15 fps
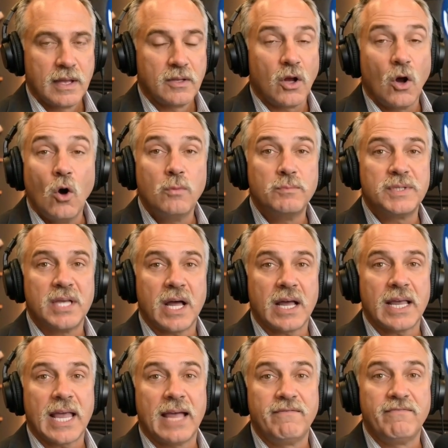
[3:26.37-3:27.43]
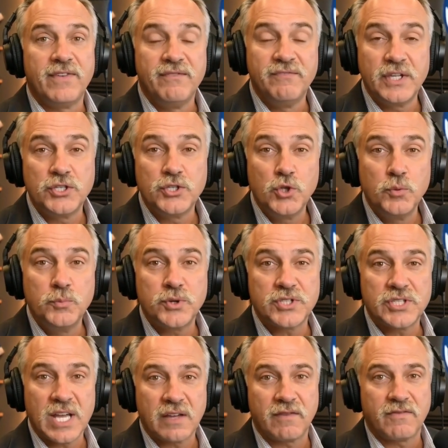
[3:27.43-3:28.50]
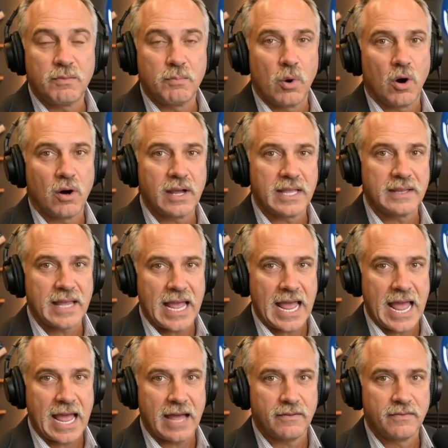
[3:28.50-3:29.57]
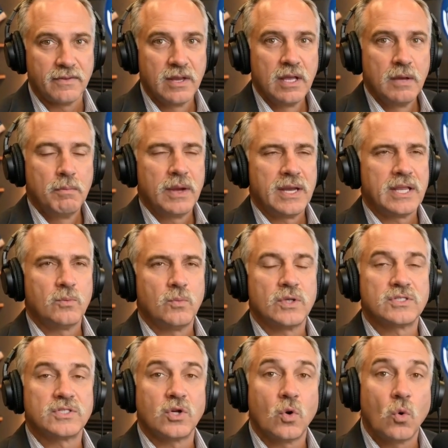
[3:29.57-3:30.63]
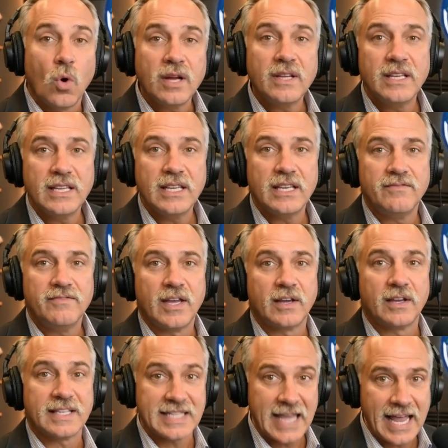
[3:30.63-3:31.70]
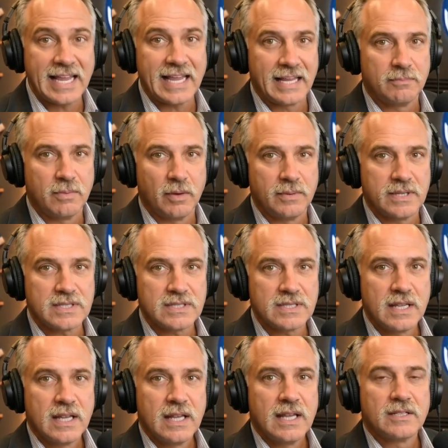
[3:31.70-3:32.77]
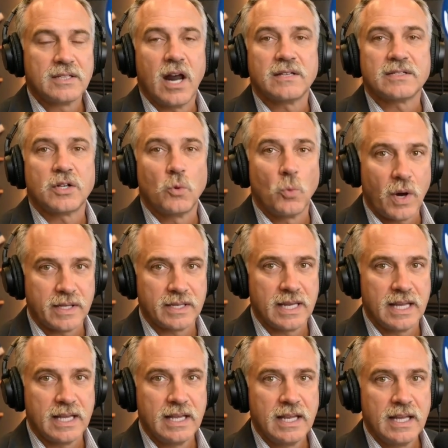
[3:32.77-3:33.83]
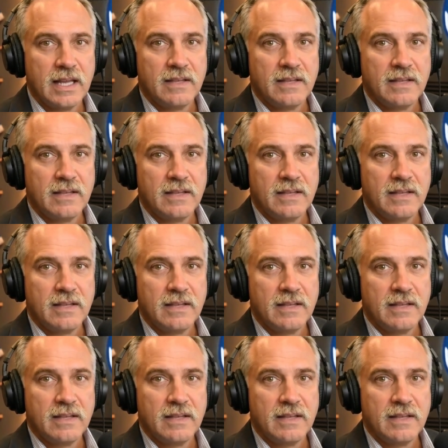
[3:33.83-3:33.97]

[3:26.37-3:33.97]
The home side had 52% of the ball at the half, but it was the quality of their attacking moments, not the quantity,